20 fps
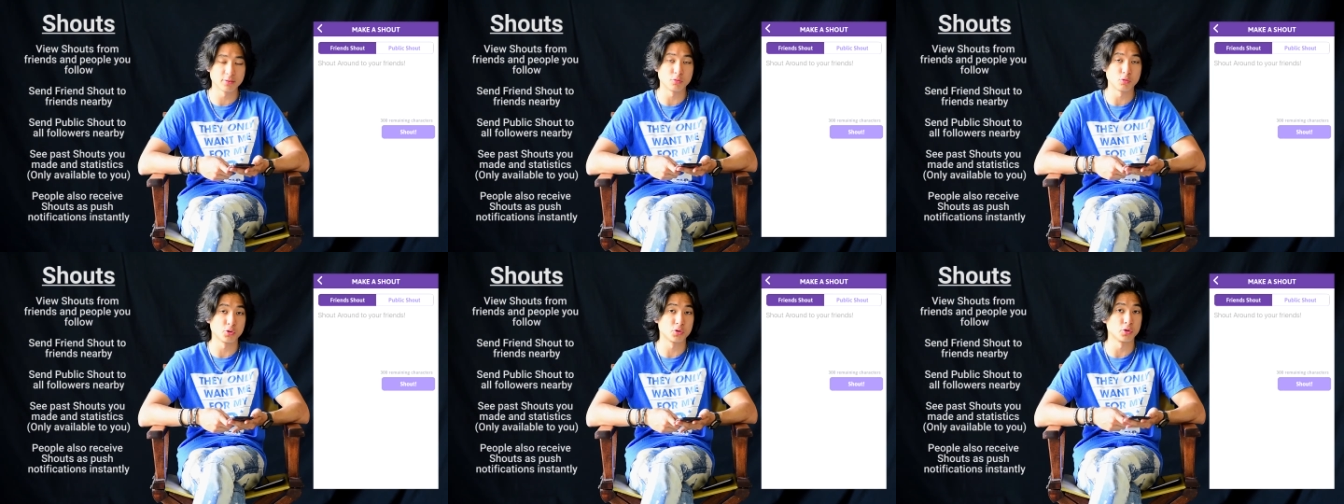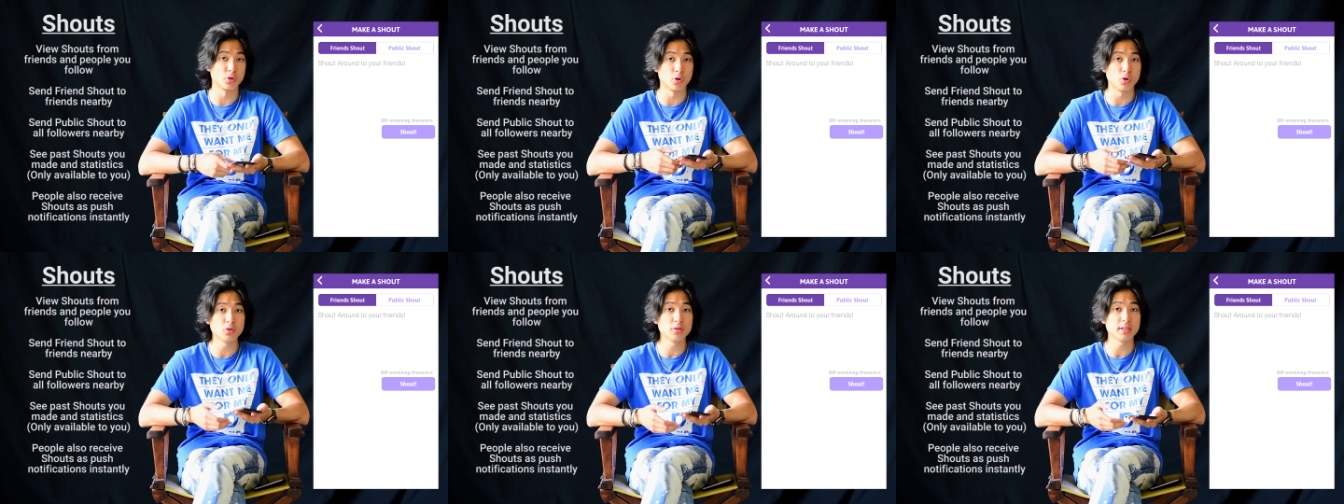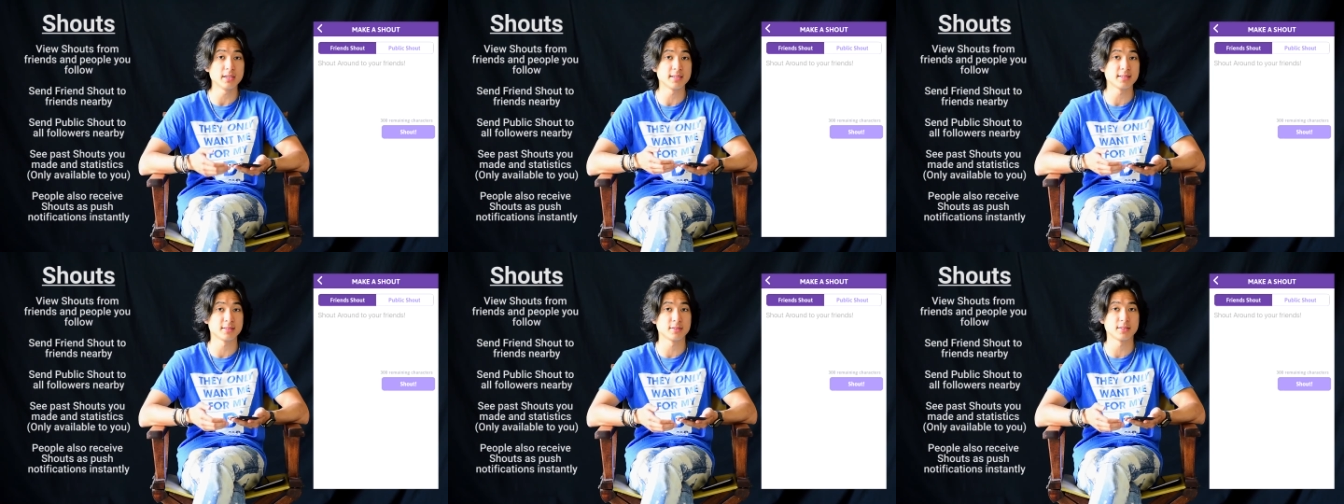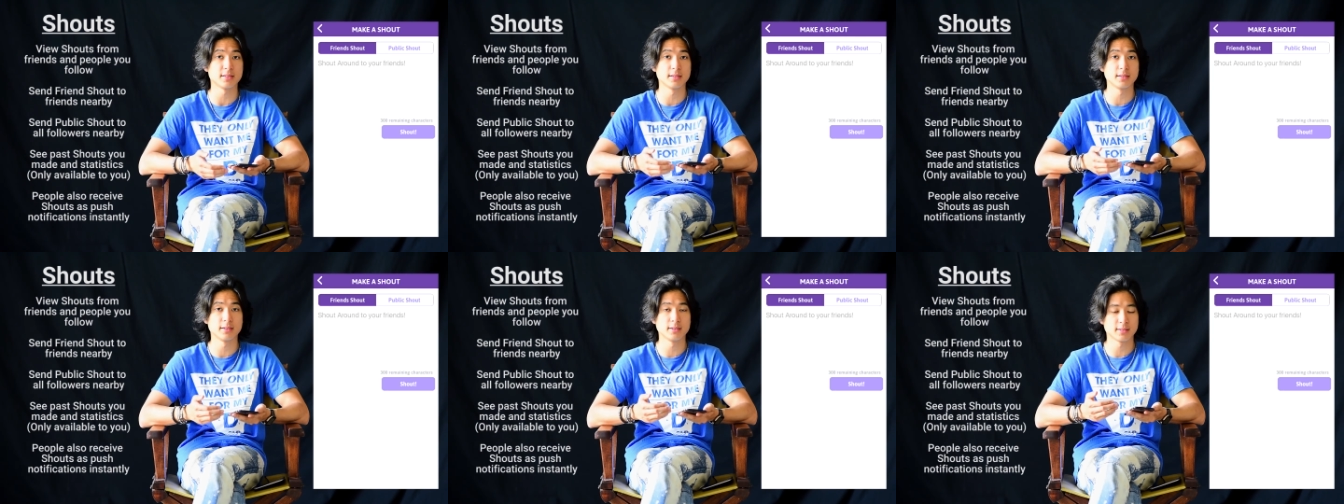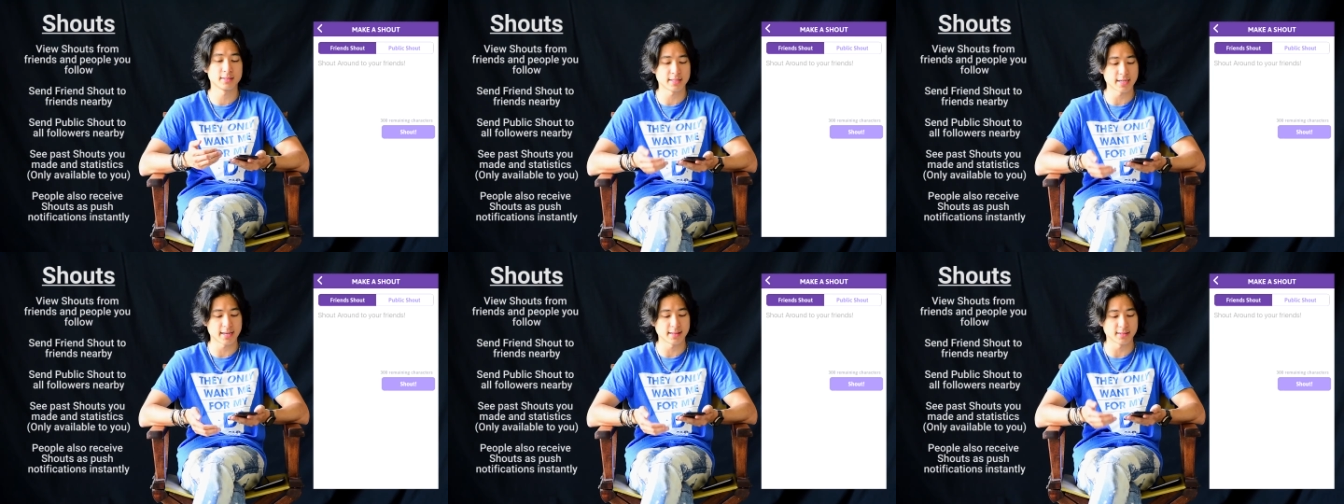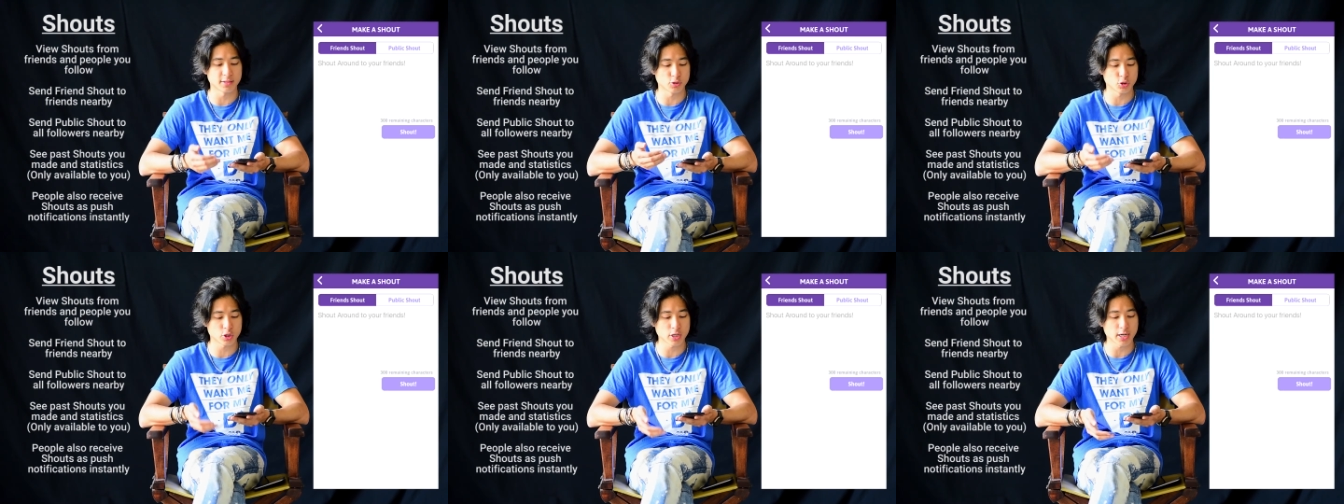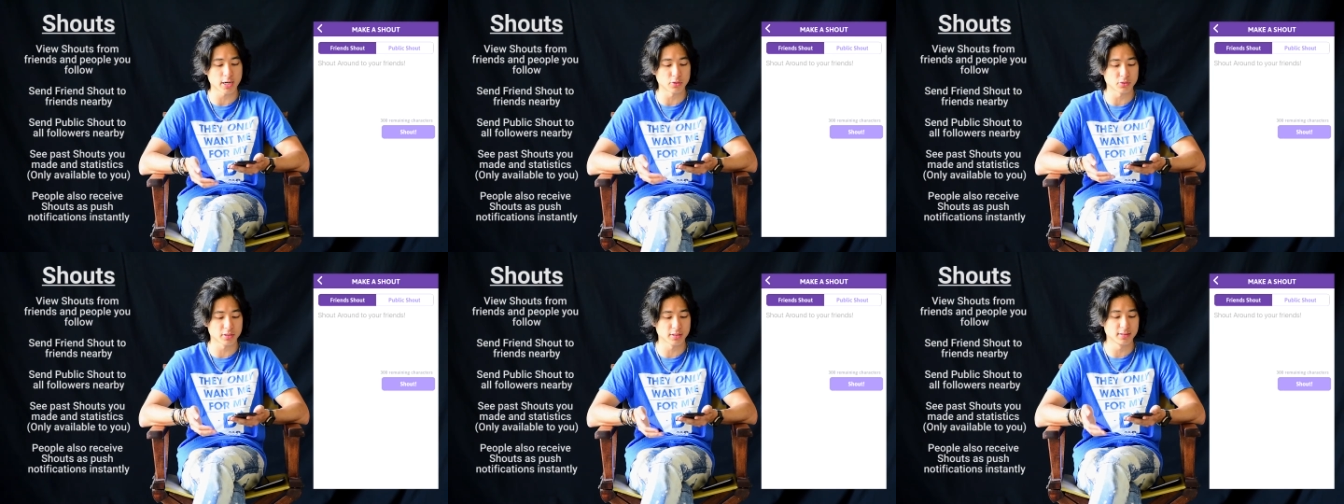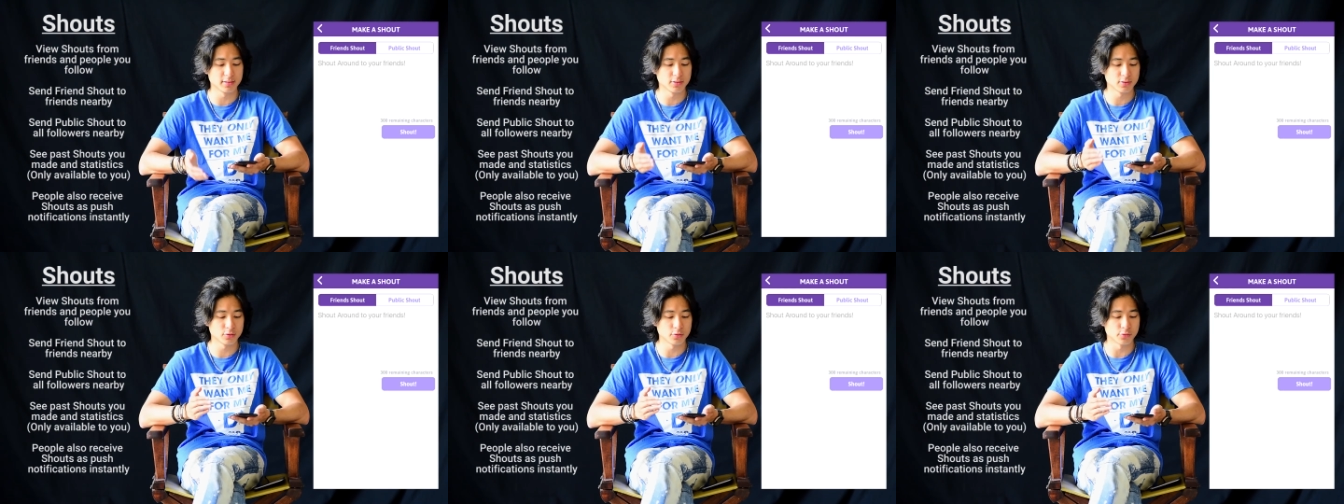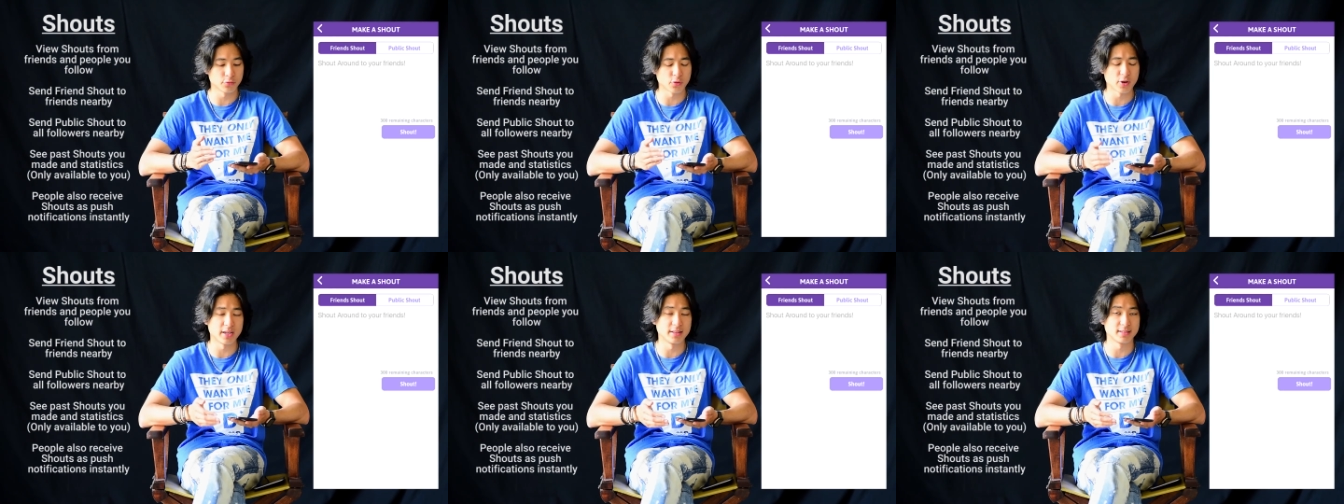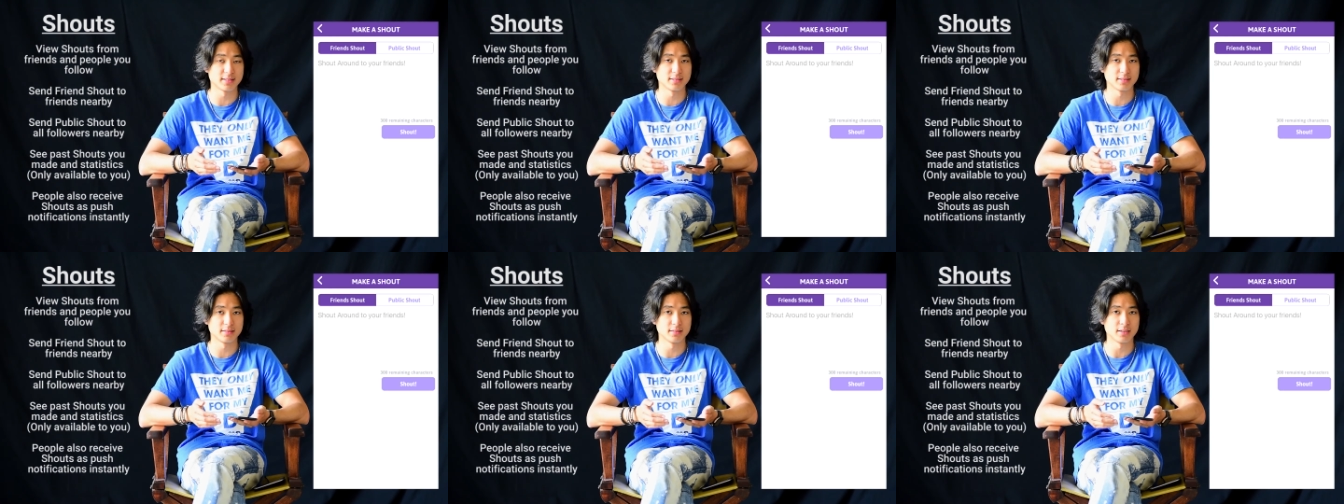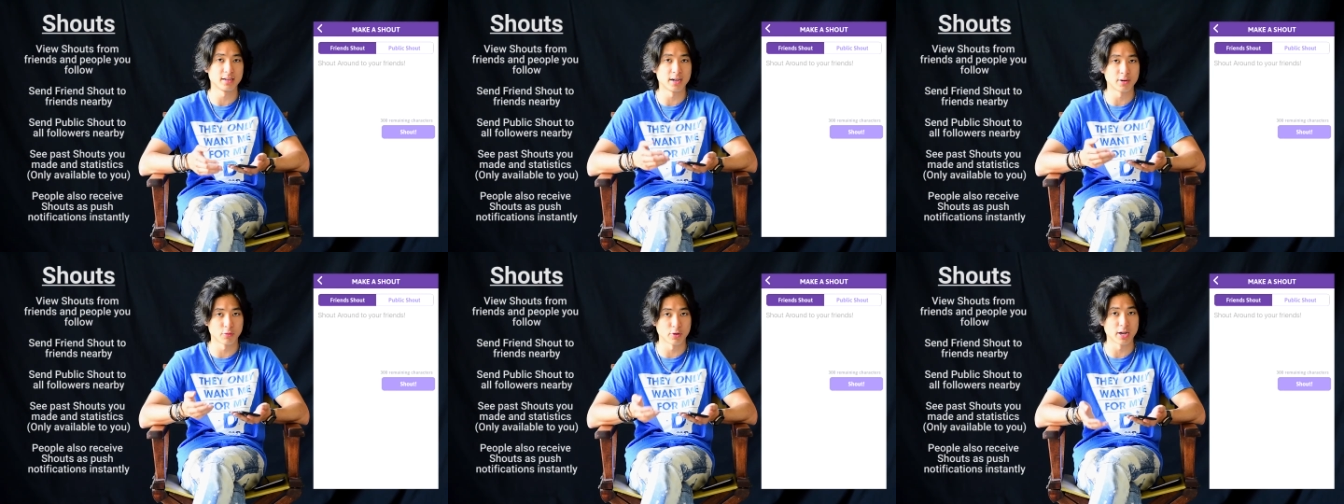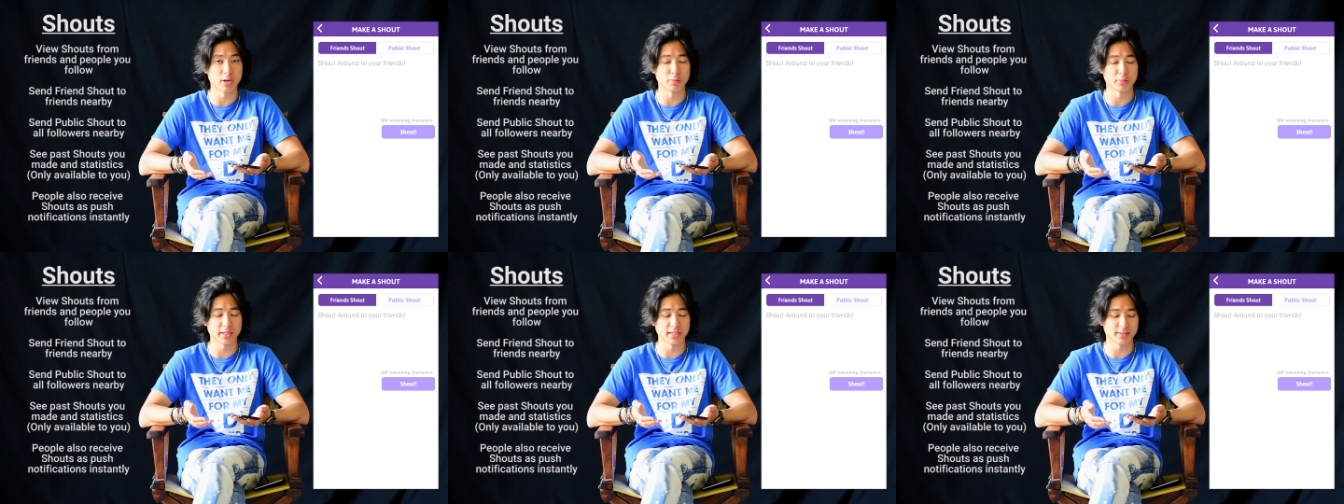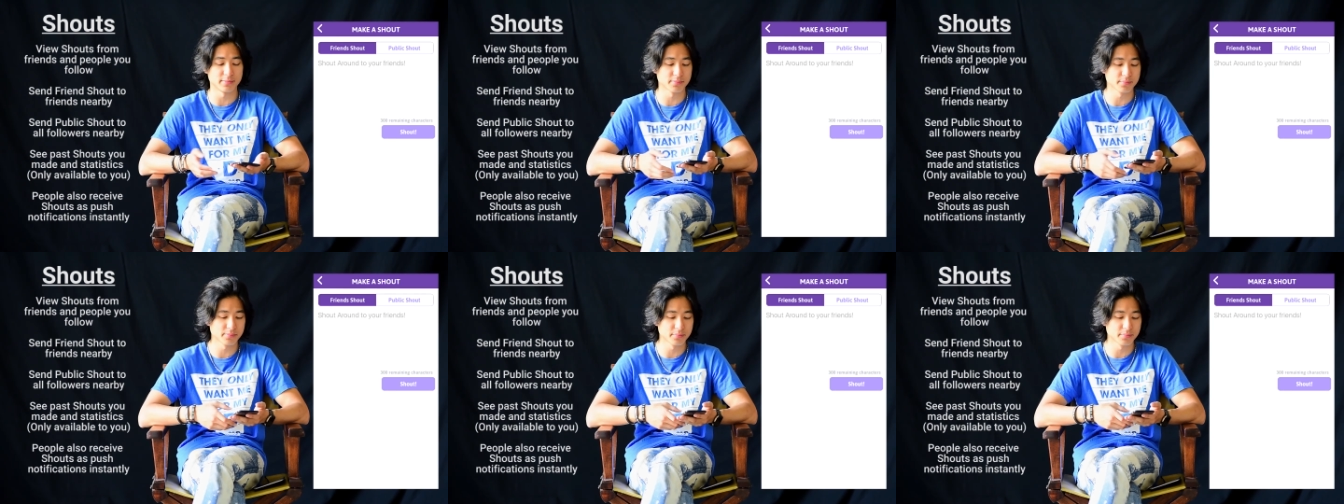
which will only send the shout to friends around me.